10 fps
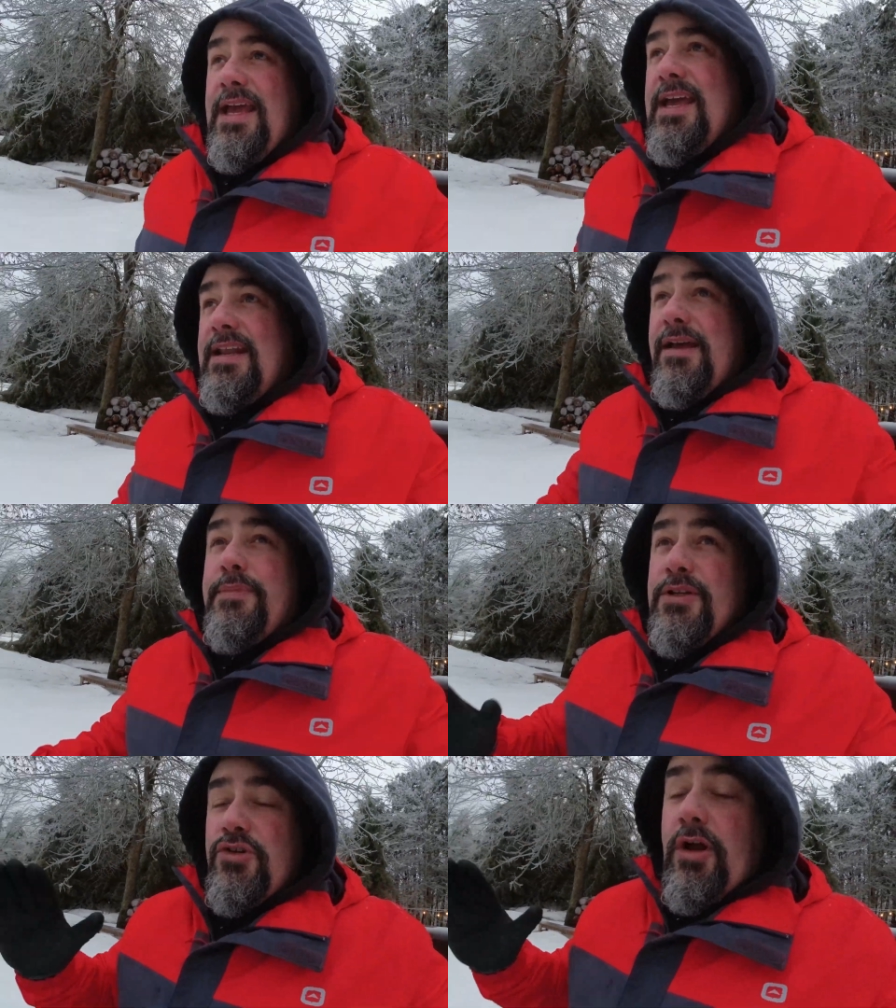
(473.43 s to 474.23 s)
and
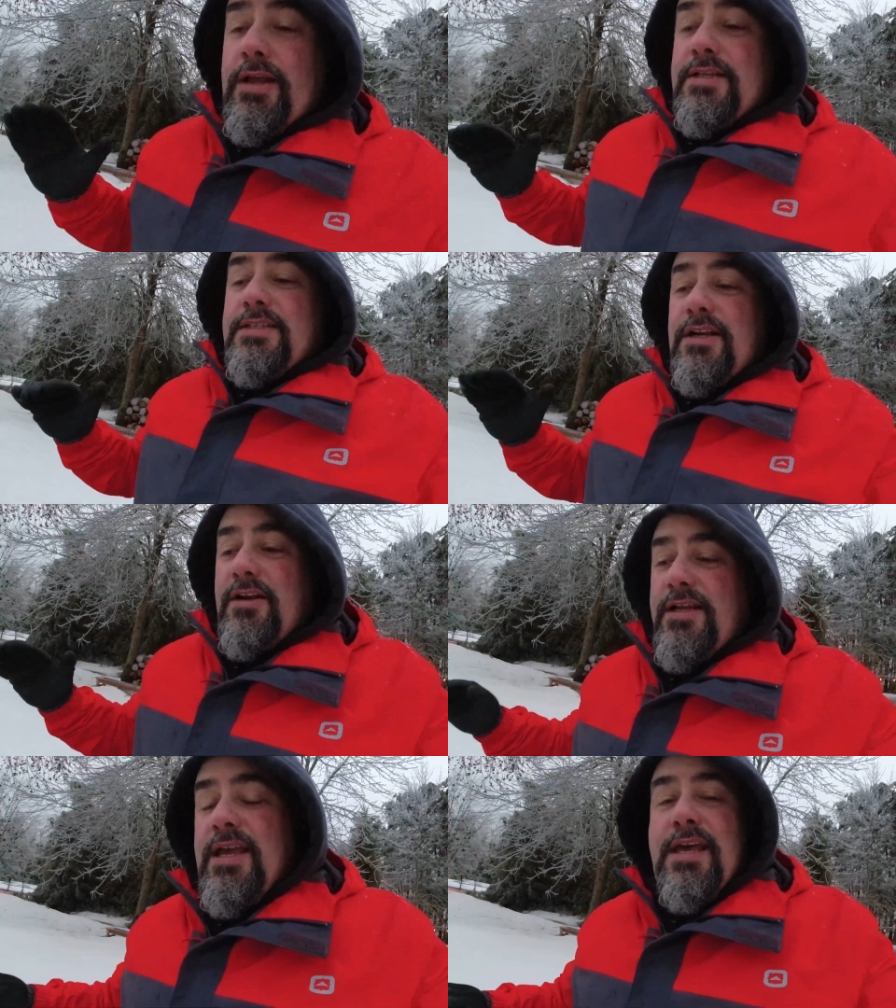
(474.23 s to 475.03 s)
I've been trying to
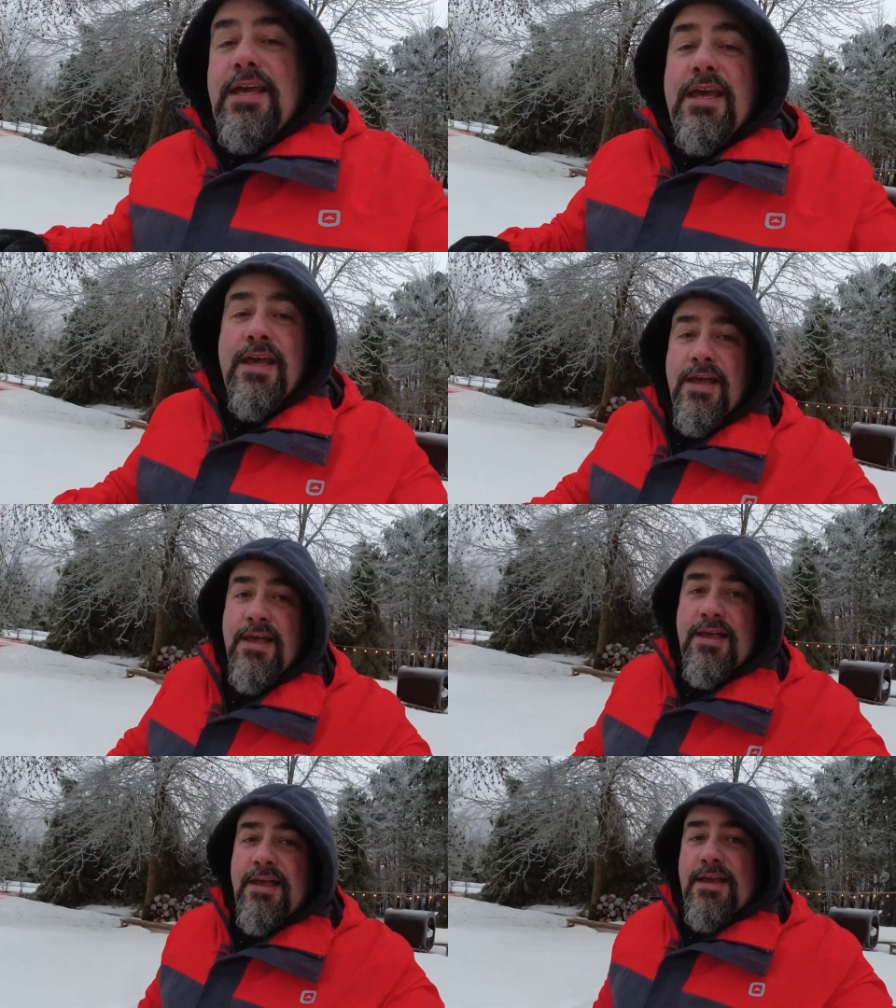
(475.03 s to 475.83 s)
start
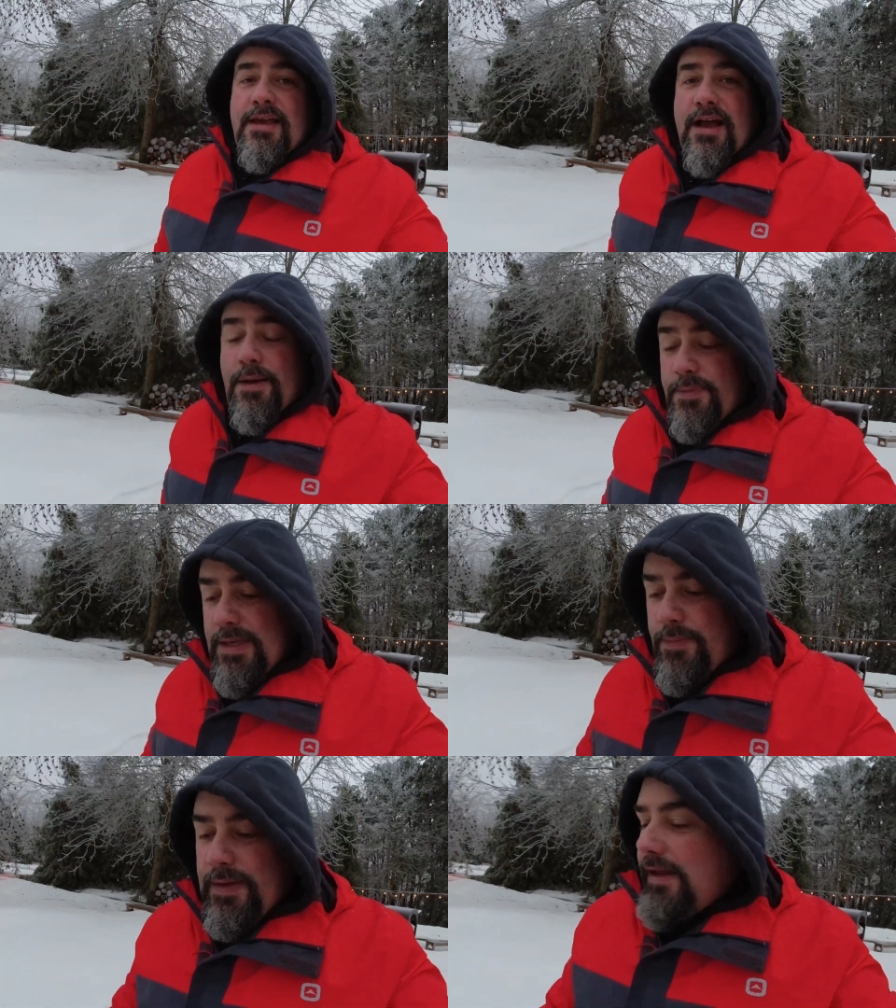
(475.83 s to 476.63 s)

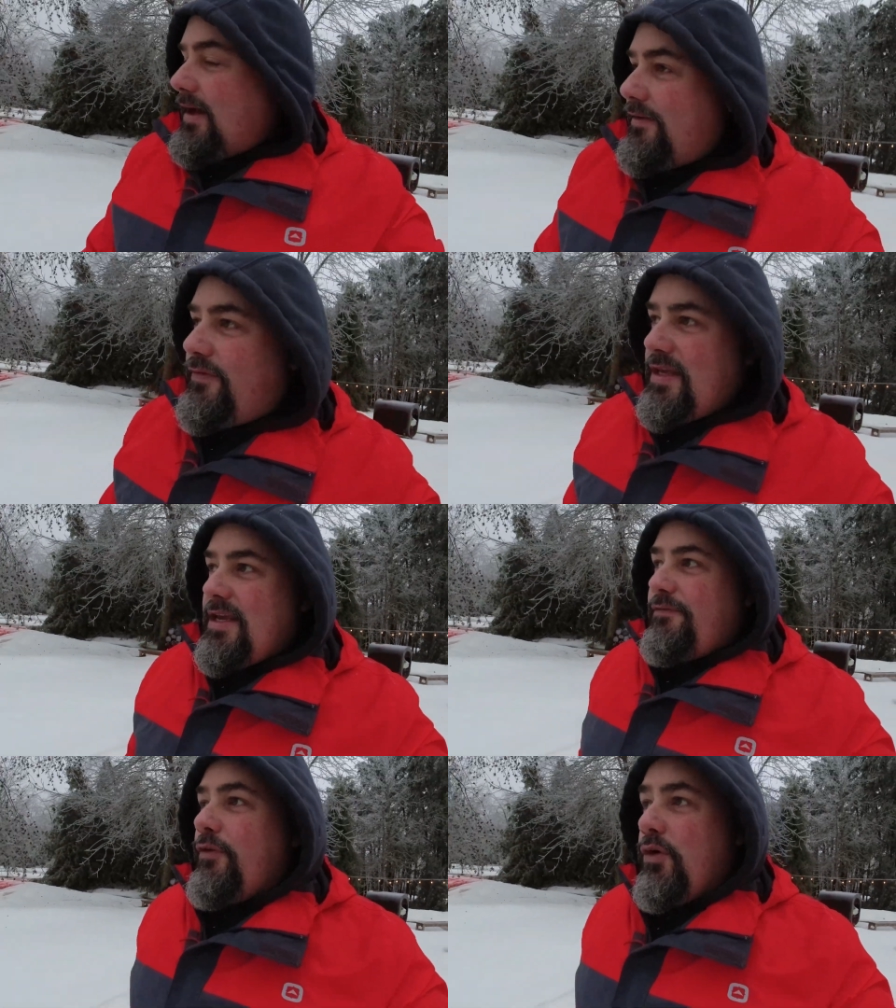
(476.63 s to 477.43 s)
upkeeping of
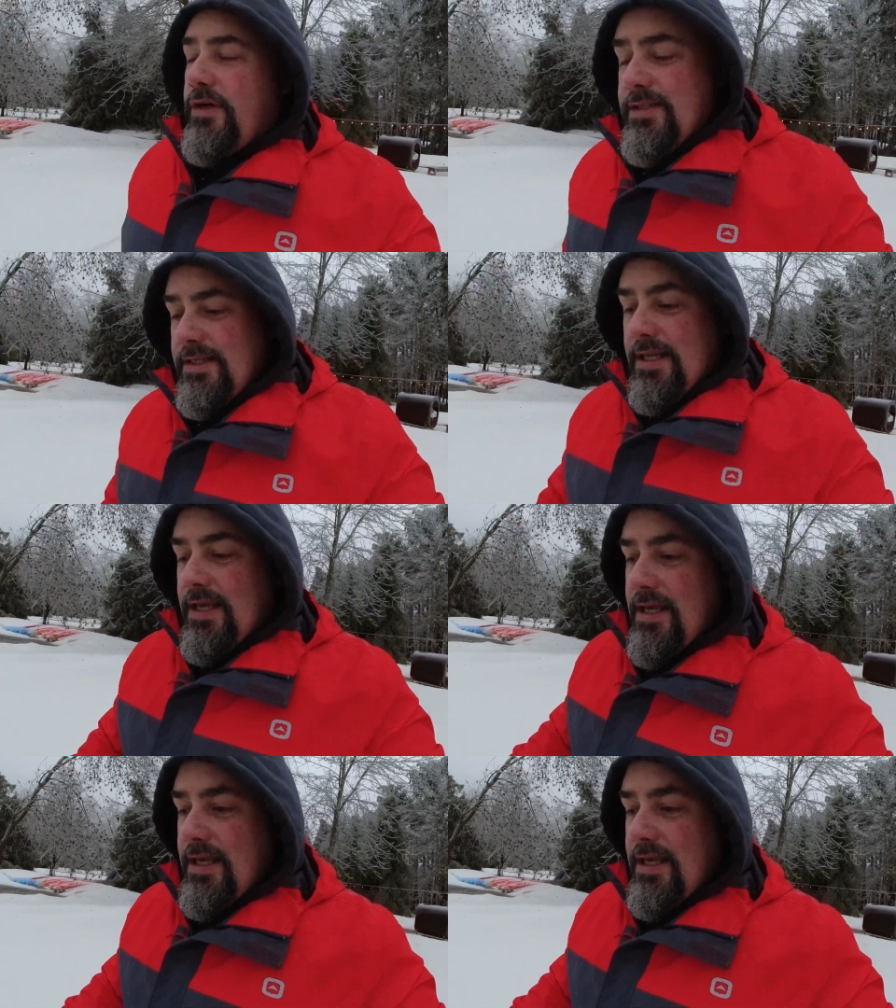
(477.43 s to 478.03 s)
the forest.